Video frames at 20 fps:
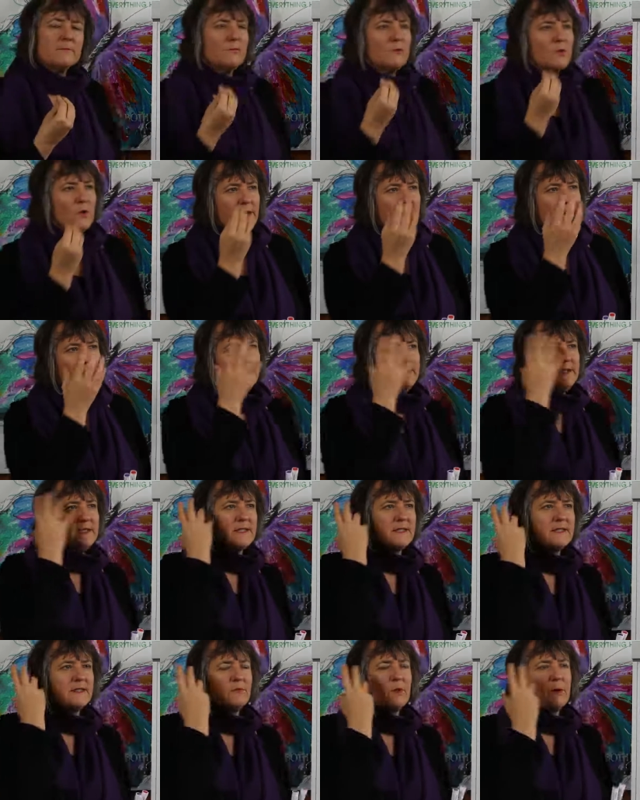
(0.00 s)
what
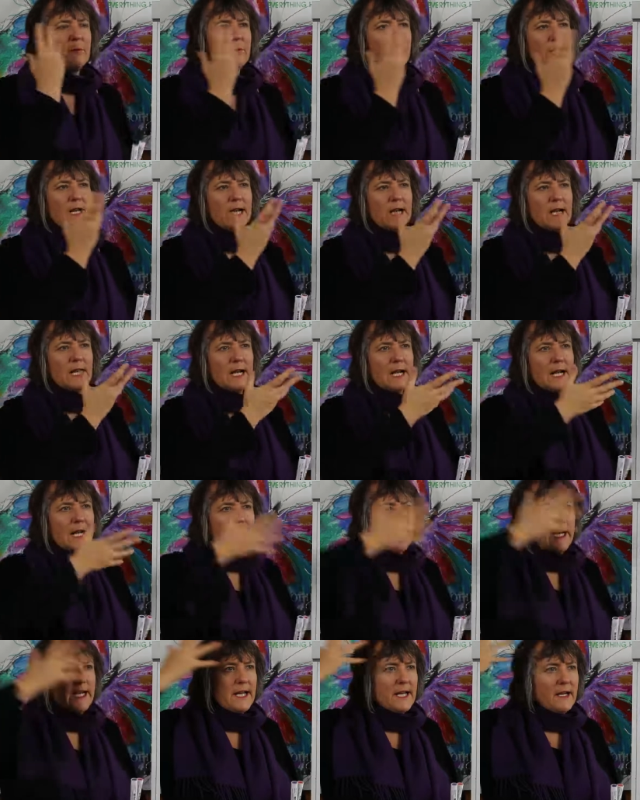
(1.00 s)
happens is when we
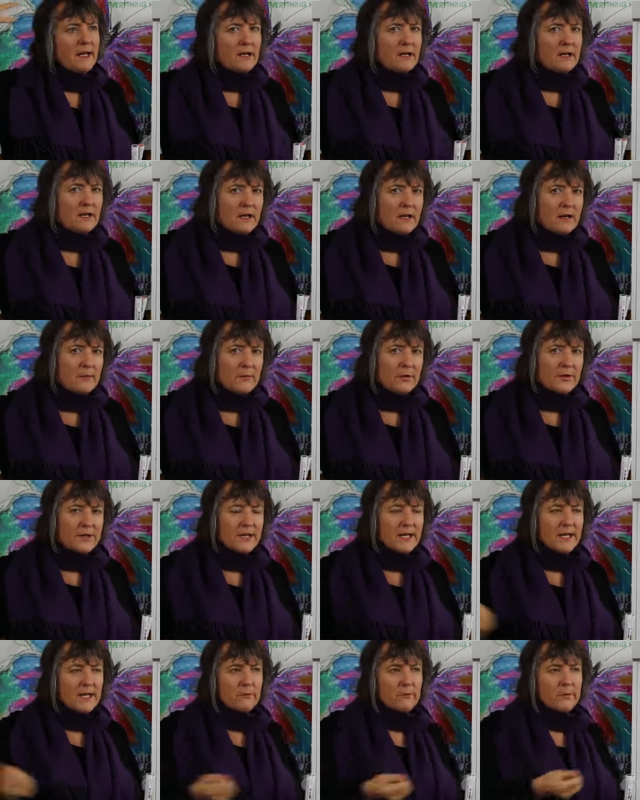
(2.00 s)
clear our
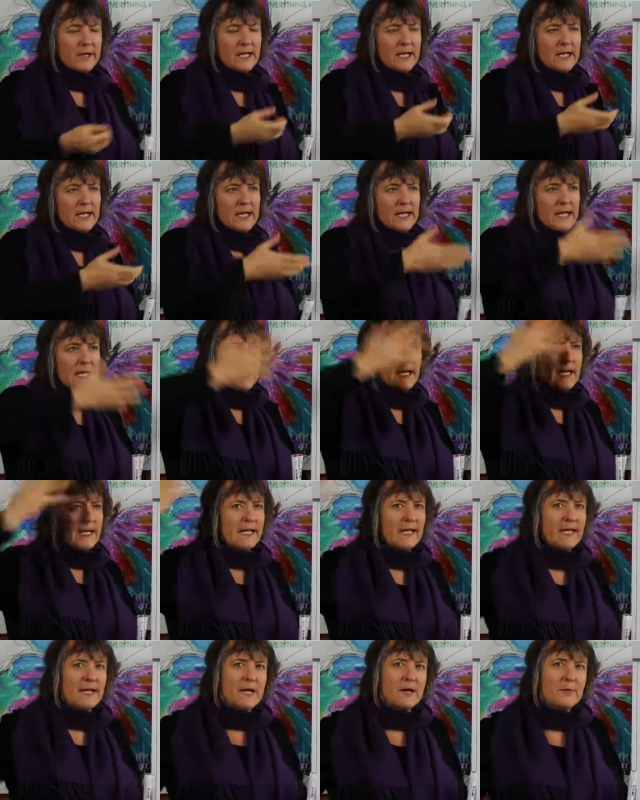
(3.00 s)
body and we
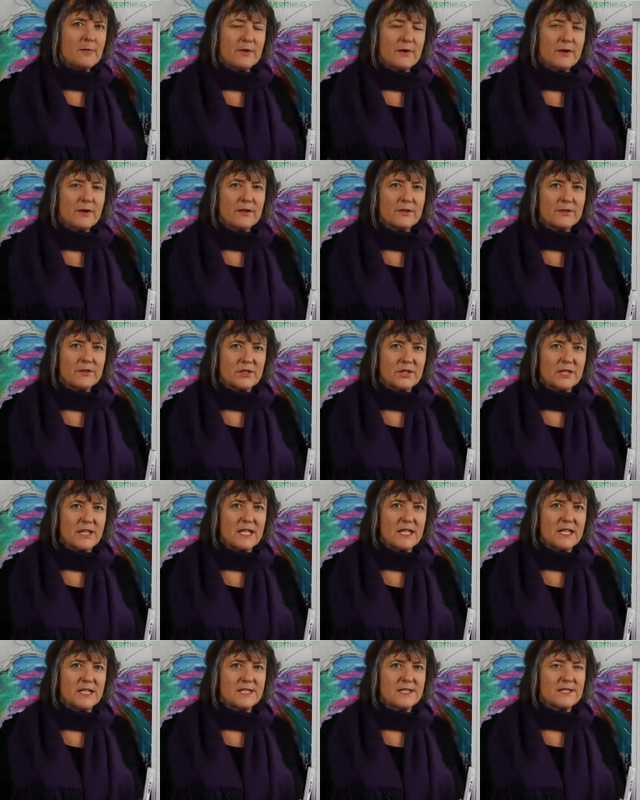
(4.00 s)
clean up our chi
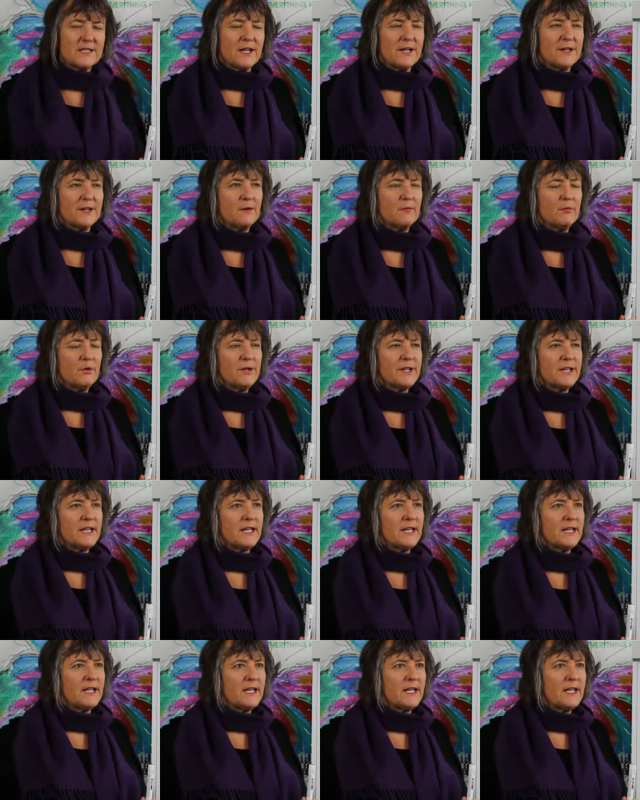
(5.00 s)
inside our
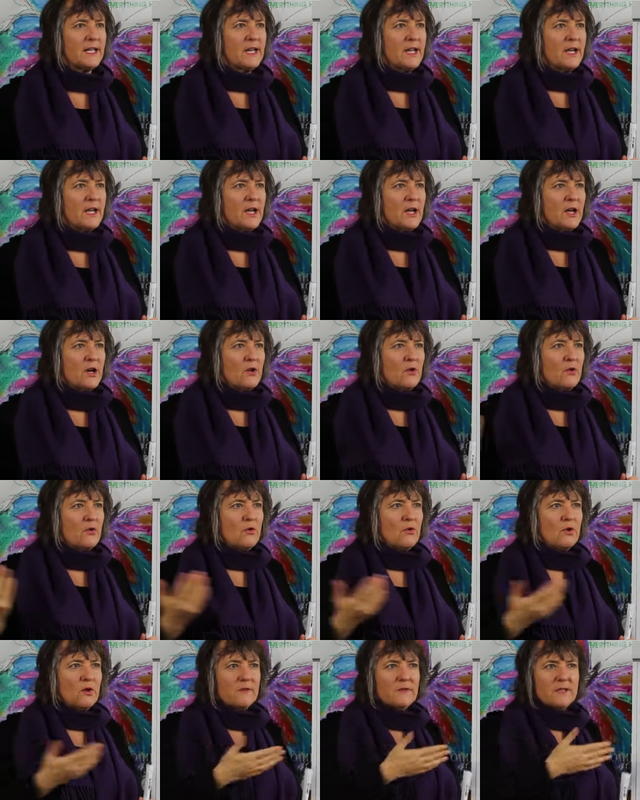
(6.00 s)
body,
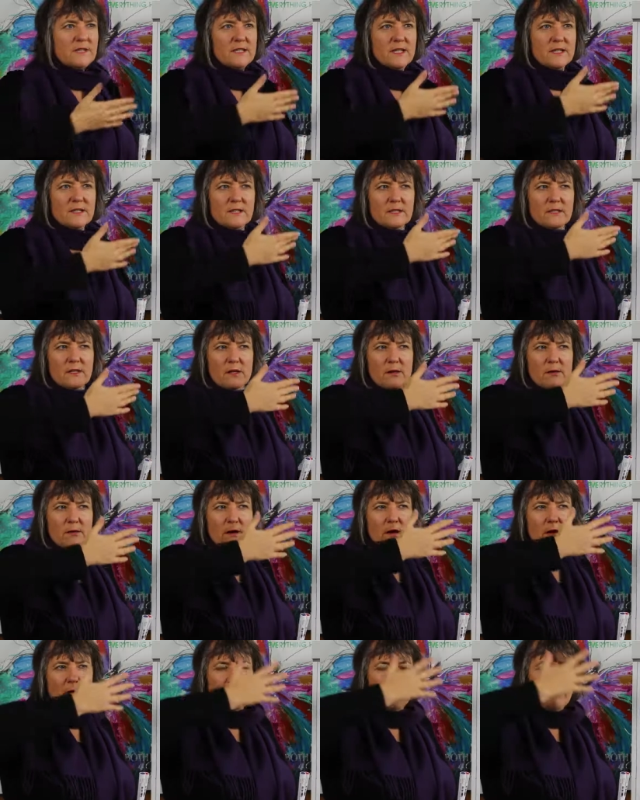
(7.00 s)
all of a sudden our,
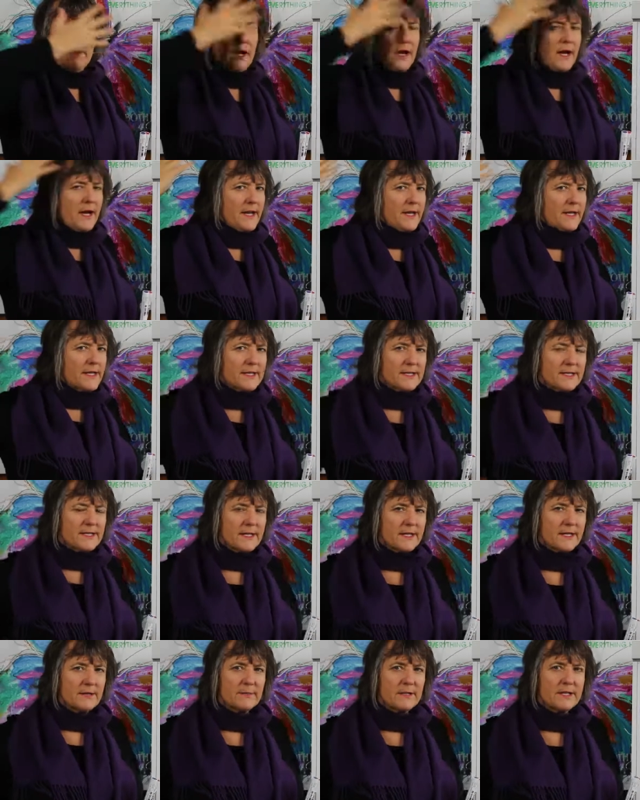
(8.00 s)
our mind is
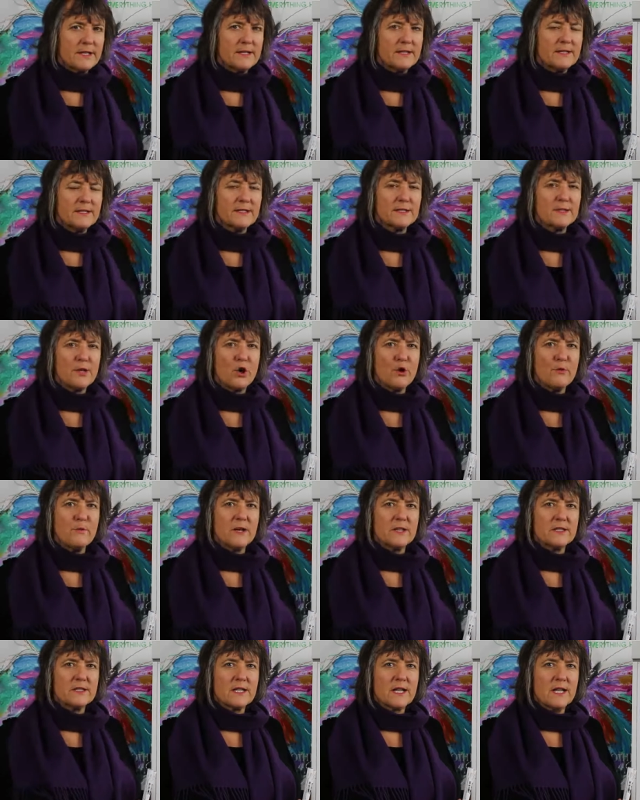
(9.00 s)
going to be so
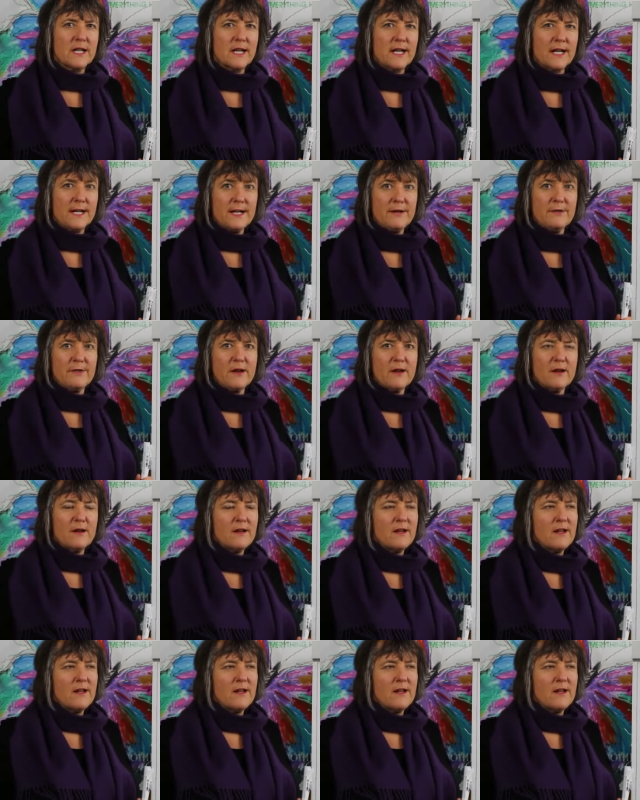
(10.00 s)
much clearer